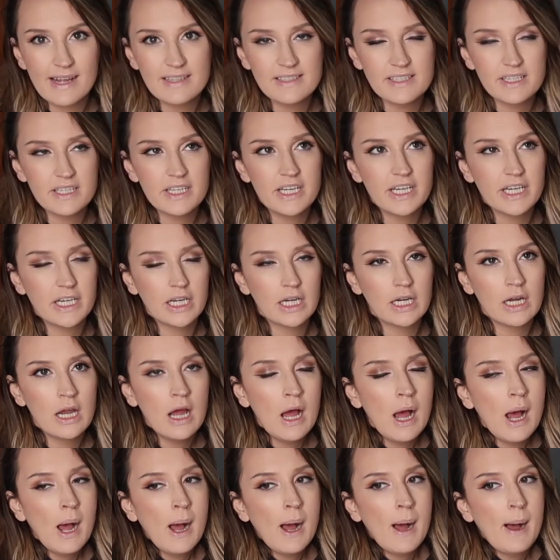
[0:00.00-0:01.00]
pads in here.
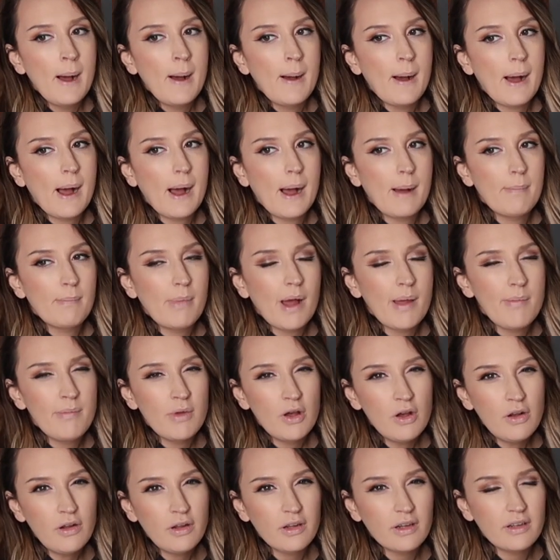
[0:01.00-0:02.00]
My
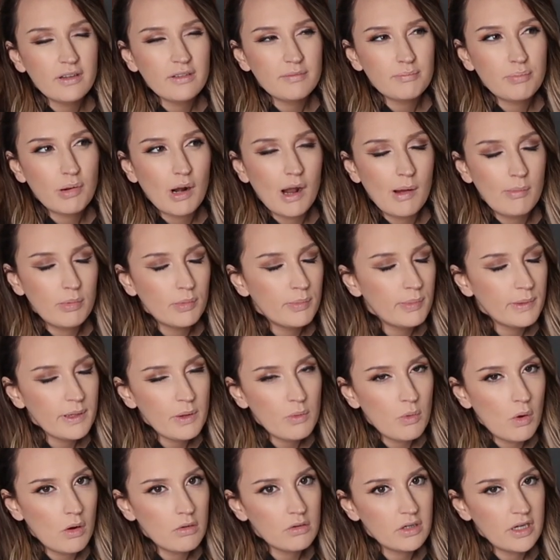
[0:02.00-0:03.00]
milk
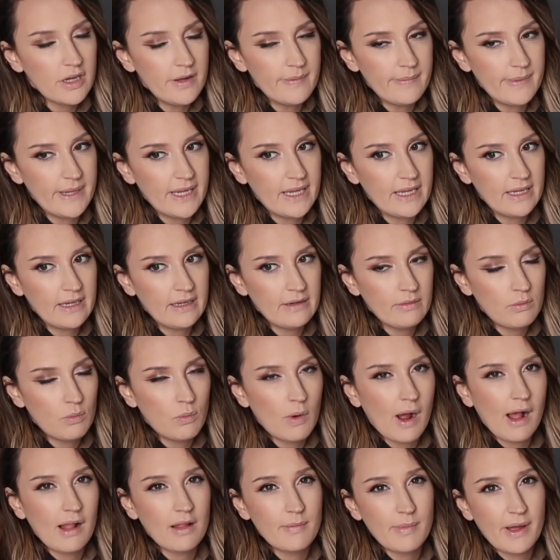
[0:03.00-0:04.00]
probably won't come in
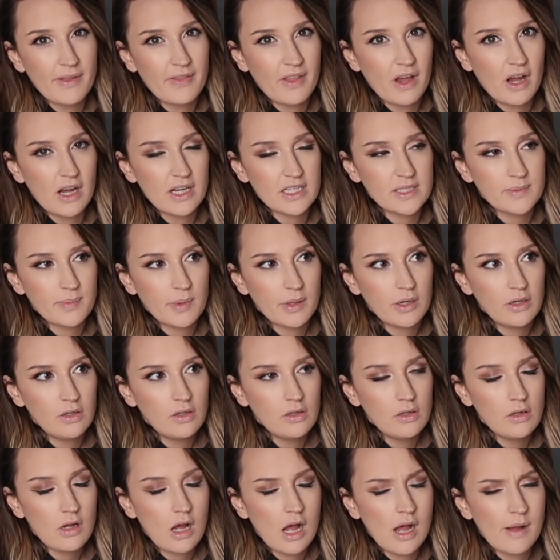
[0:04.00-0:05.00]
while I'm at the
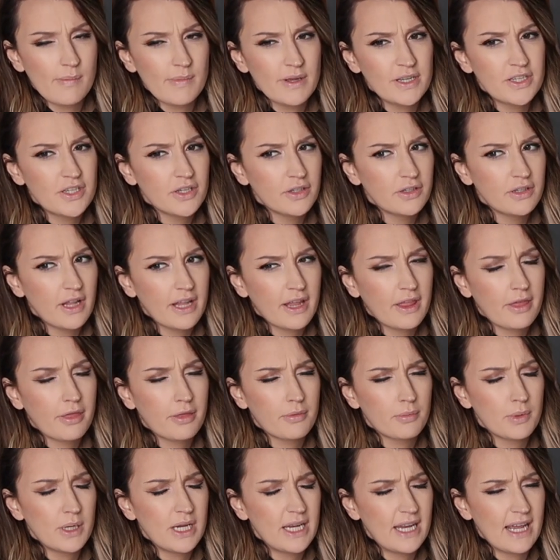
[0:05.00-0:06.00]
hospital. It took like
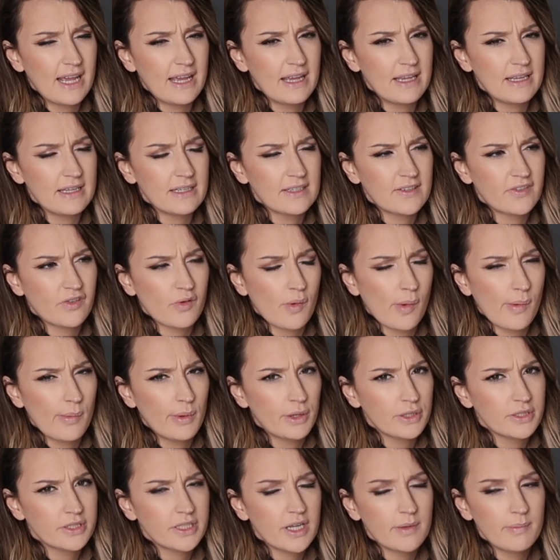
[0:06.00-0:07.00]
3 days for my
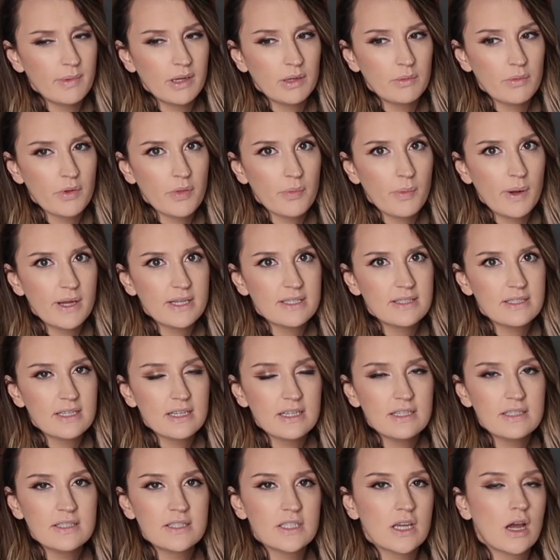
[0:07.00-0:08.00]
milk to come in with
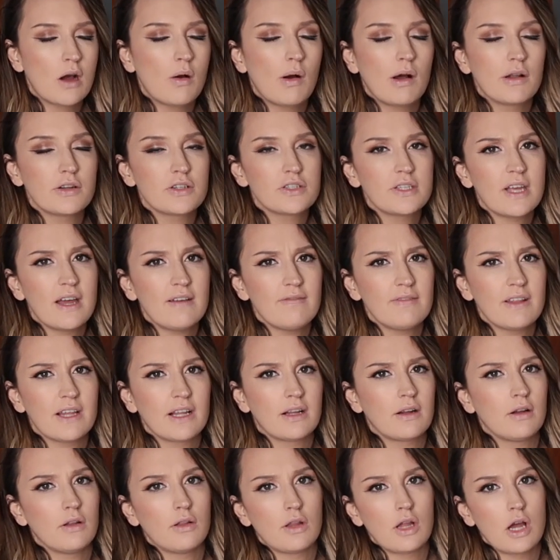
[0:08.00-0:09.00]
Weston, so I'll just have
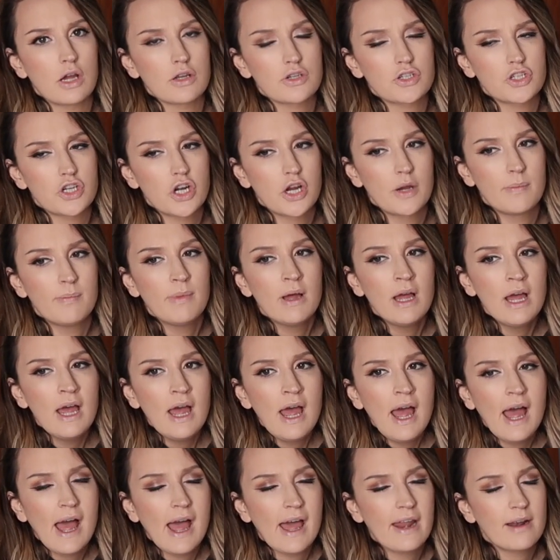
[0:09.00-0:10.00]
like colostrum,
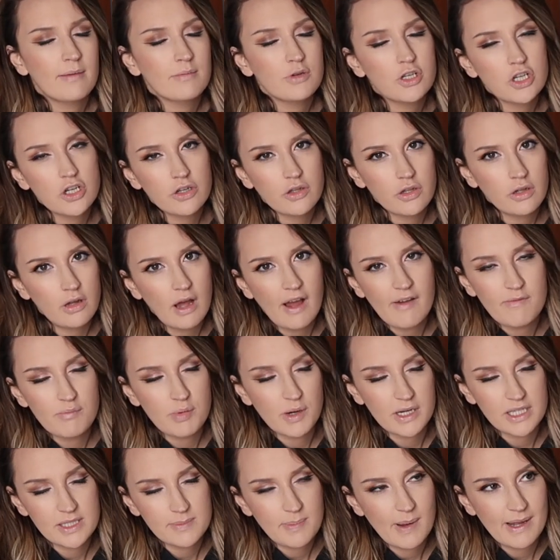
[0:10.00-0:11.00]
and I'm sure they'll have
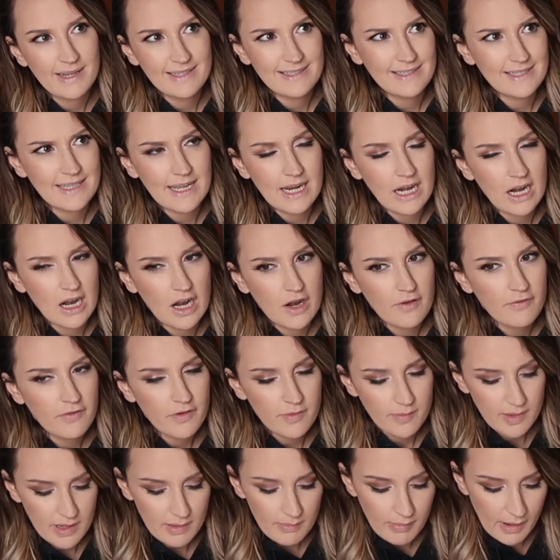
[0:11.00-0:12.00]
breast pads there
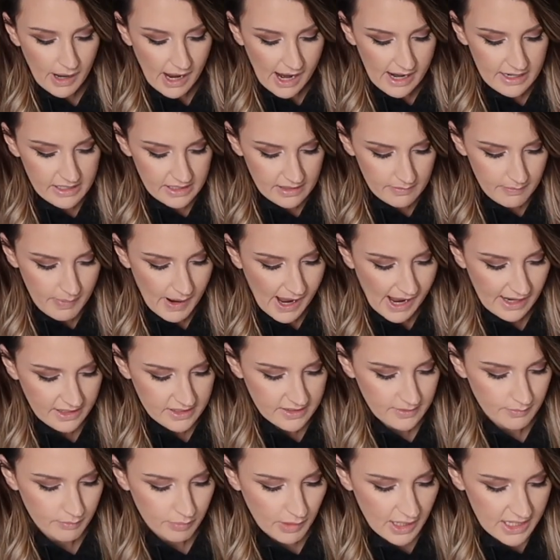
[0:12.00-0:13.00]
for me, but I did pack
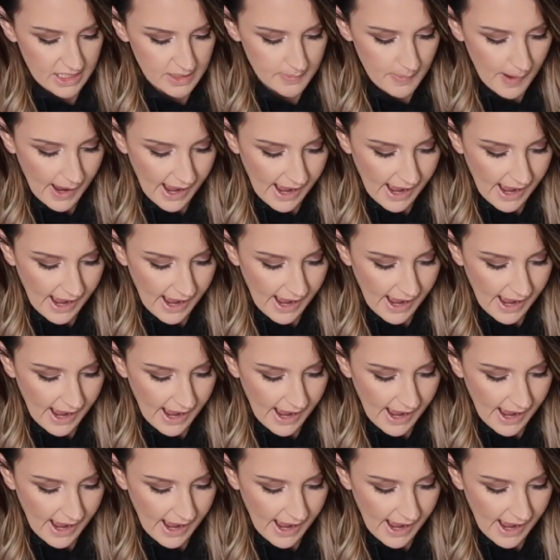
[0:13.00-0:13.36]
some breast